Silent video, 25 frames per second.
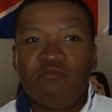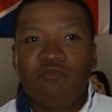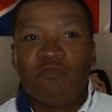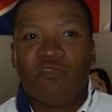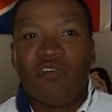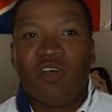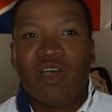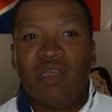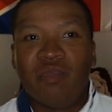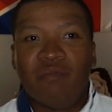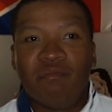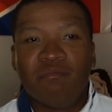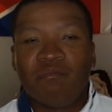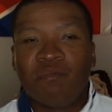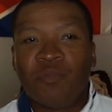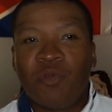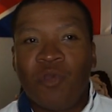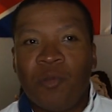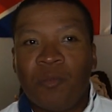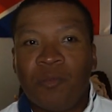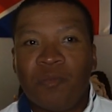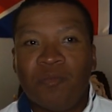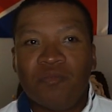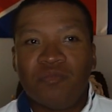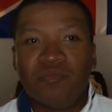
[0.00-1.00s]

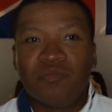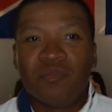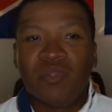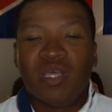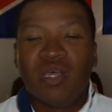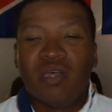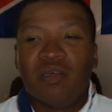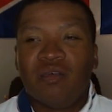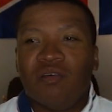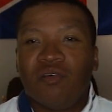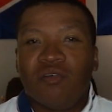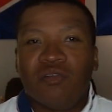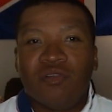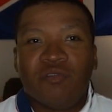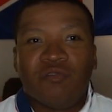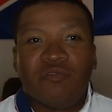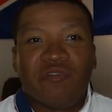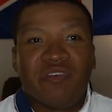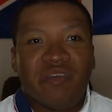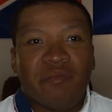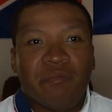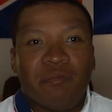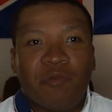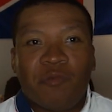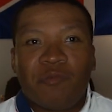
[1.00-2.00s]
not only
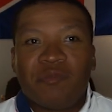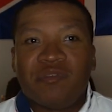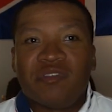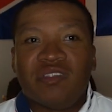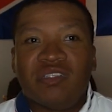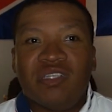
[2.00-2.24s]
find purpose